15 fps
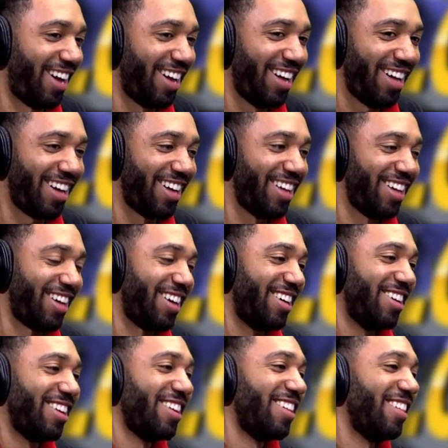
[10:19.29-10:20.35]
uh,
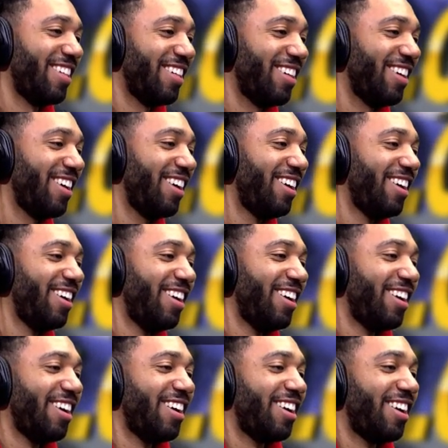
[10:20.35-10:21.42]

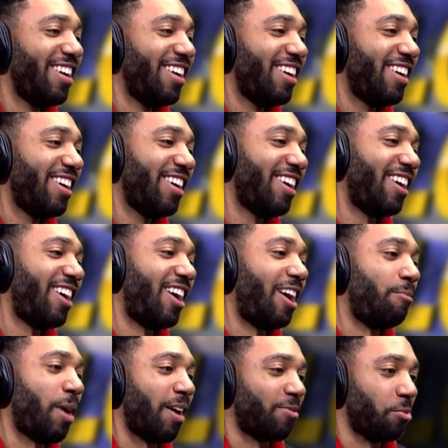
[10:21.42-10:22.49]
I'm
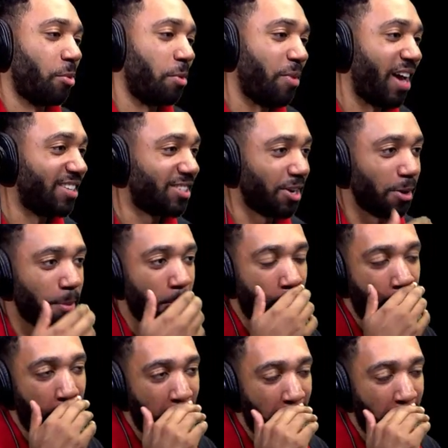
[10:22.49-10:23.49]
gonna have to rematch him.